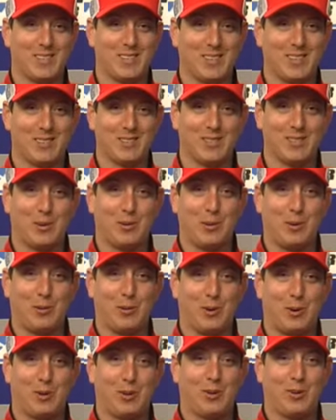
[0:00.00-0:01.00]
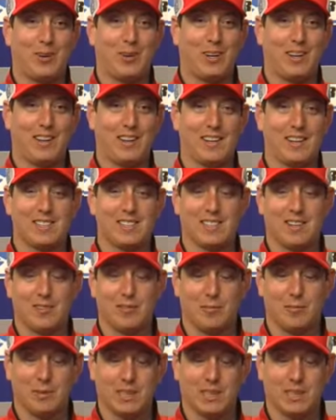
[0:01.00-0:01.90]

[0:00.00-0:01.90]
you know, so we don't want to do any of that stuff.